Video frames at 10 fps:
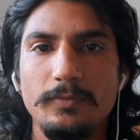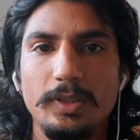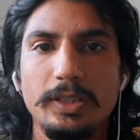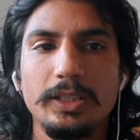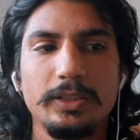
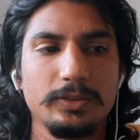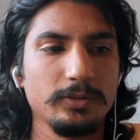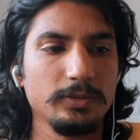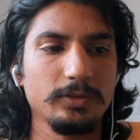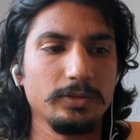Yeah,
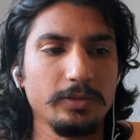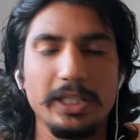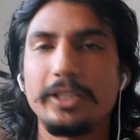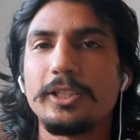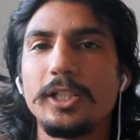so
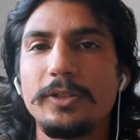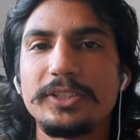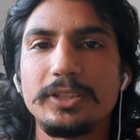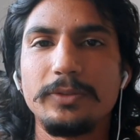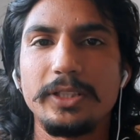right now
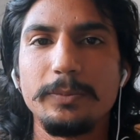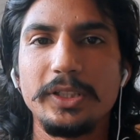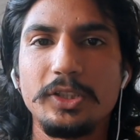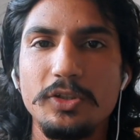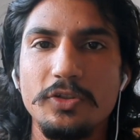it's a very
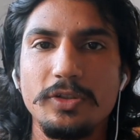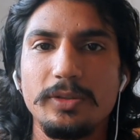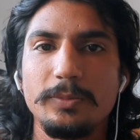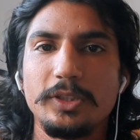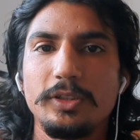big
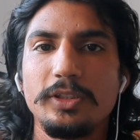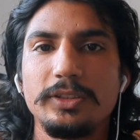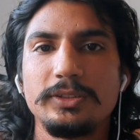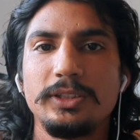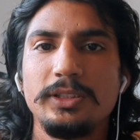question,
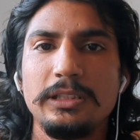because